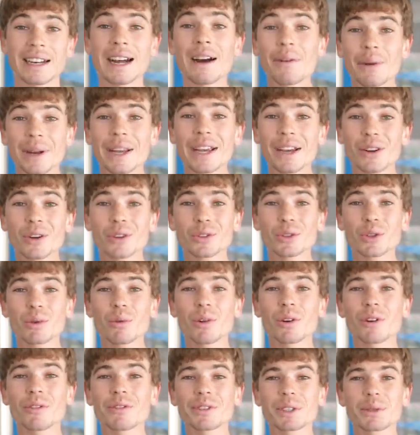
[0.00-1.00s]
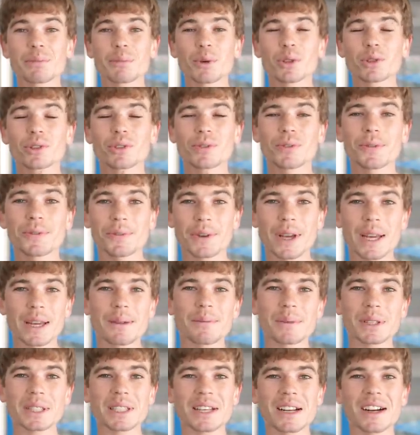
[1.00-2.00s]
Now we get onto one of his most
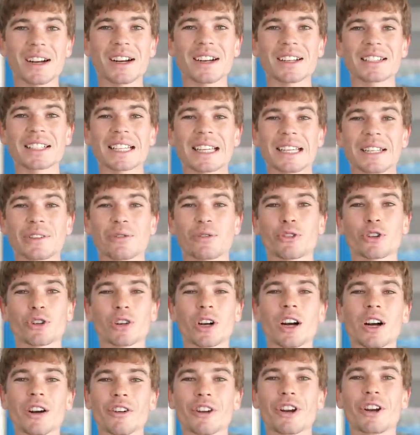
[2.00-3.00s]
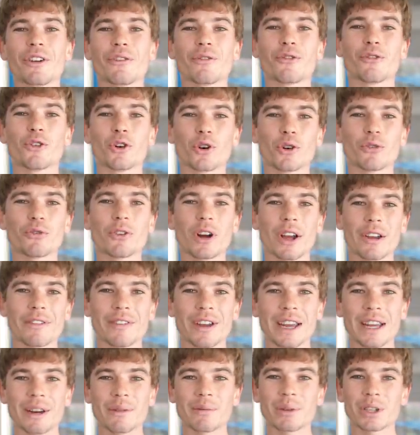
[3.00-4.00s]
famous cars, his Ferrari Ferrari
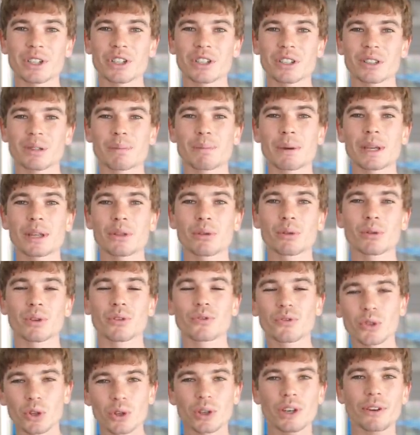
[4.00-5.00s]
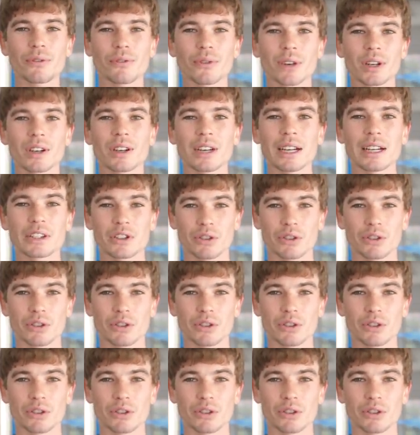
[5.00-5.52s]
458, which has been through a few different